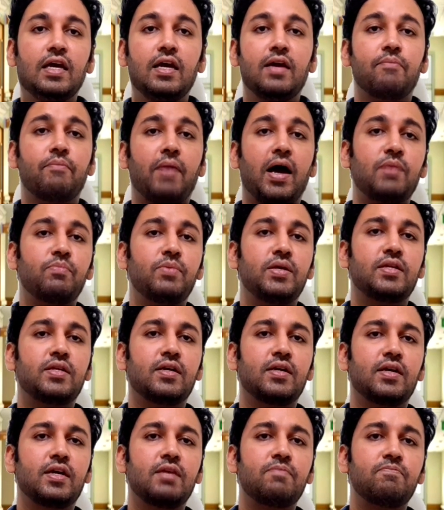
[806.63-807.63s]
might be
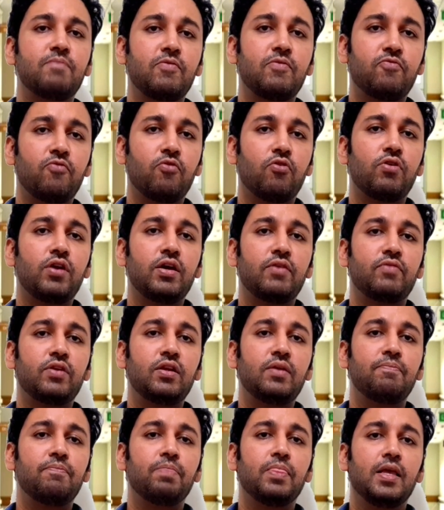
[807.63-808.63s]
taking it before even
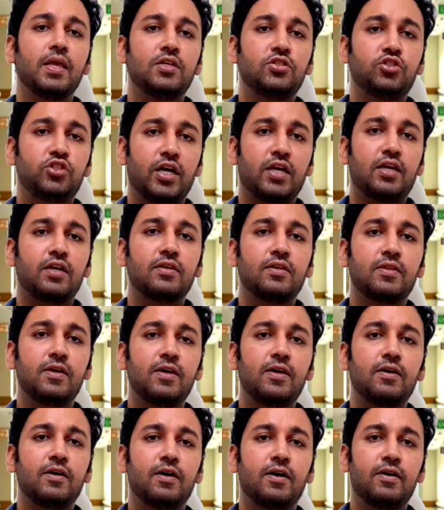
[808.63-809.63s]
checking
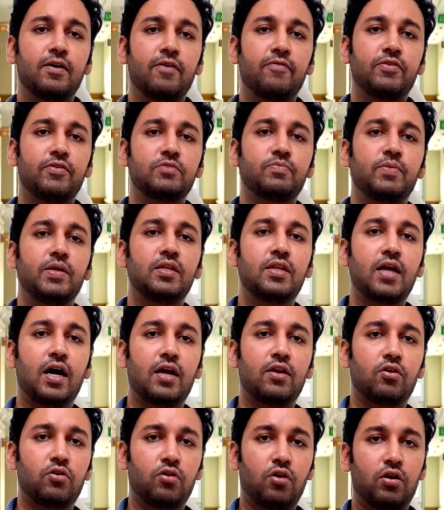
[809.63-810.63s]
if it's been done
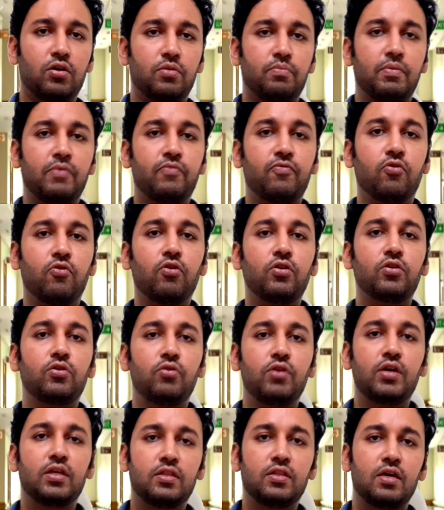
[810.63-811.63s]
or not, before
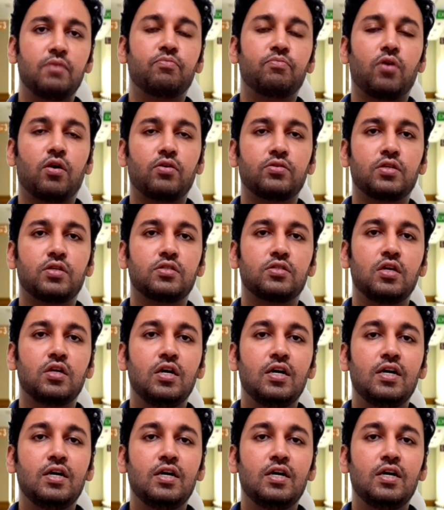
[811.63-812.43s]
doing the process.